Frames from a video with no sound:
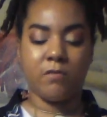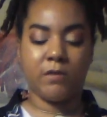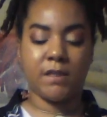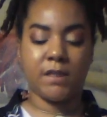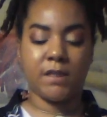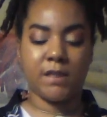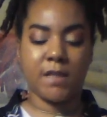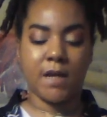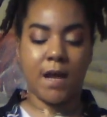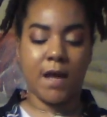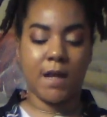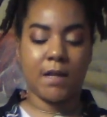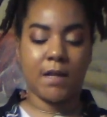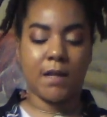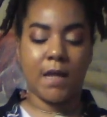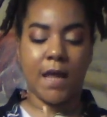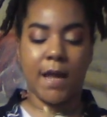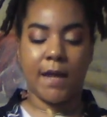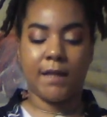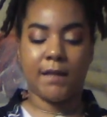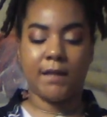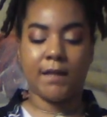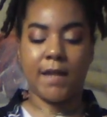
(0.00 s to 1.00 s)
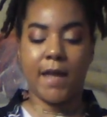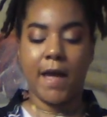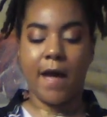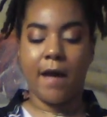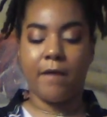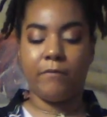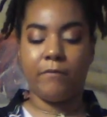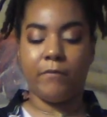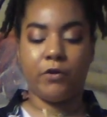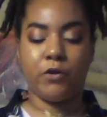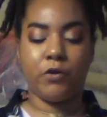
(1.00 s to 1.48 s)
It's not like
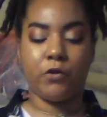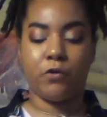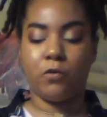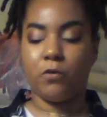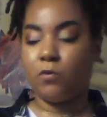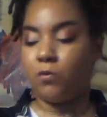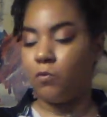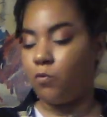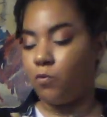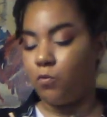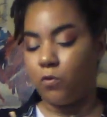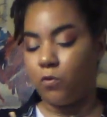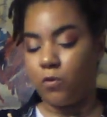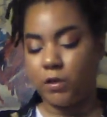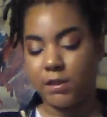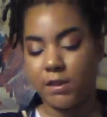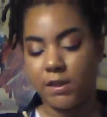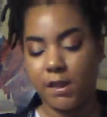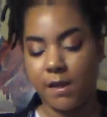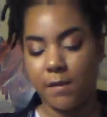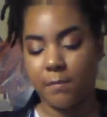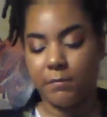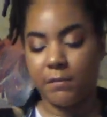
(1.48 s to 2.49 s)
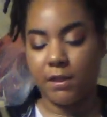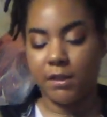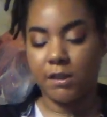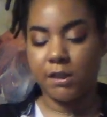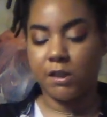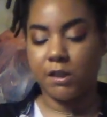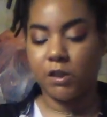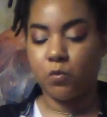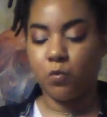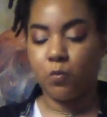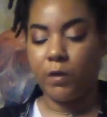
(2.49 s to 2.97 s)
lavender or something
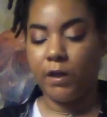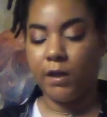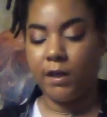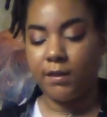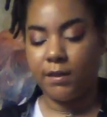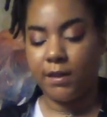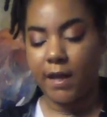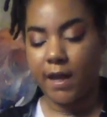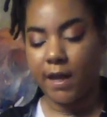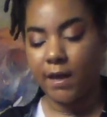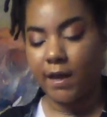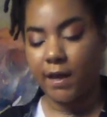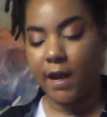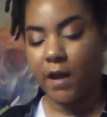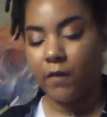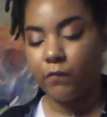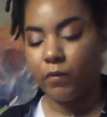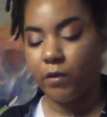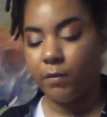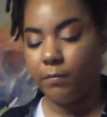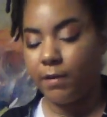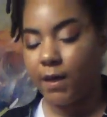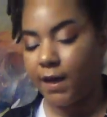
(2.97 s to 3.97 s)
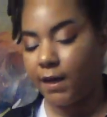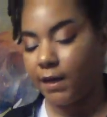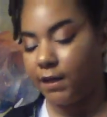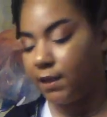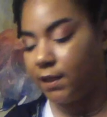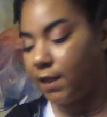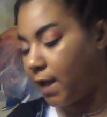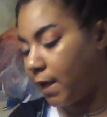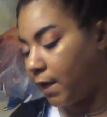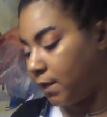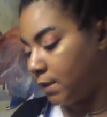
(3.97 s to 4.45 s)
sweet that everybody
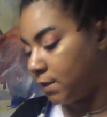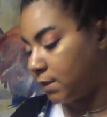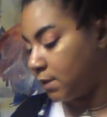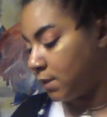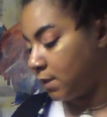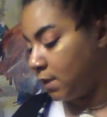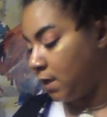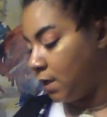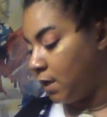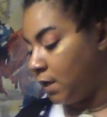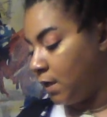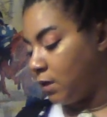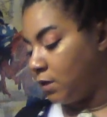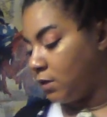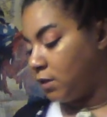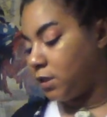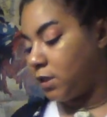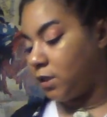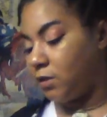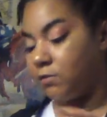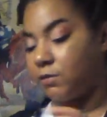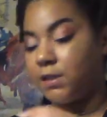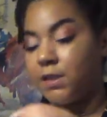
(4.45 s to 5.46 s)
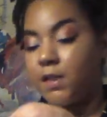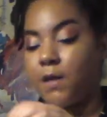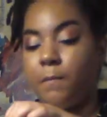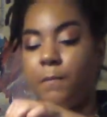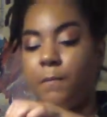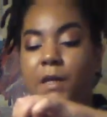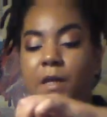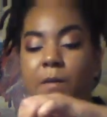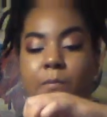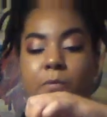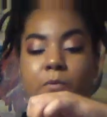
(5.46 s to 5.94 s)
likes. So some
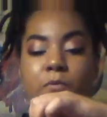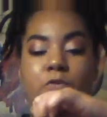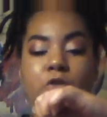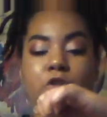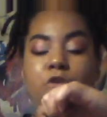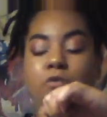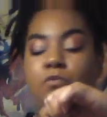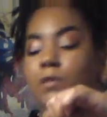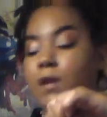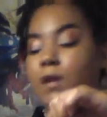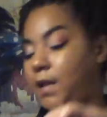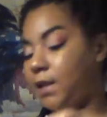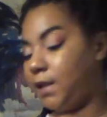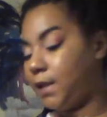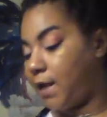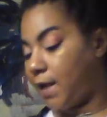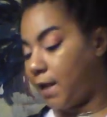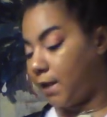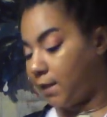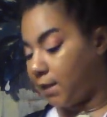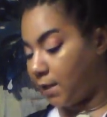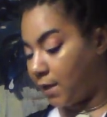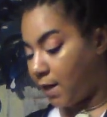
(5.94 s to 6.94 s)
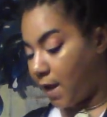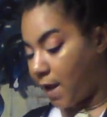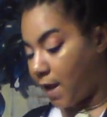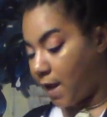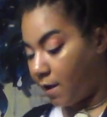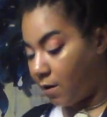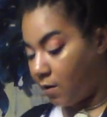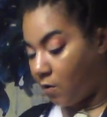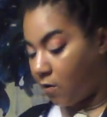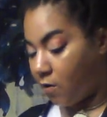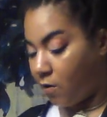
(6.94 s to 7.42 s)
people do not like it
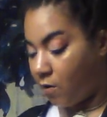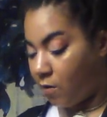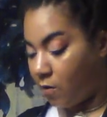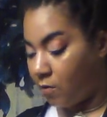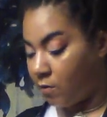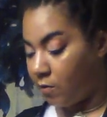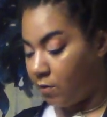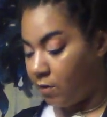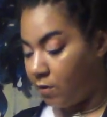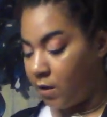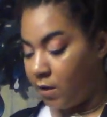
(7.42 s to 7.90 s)
at all.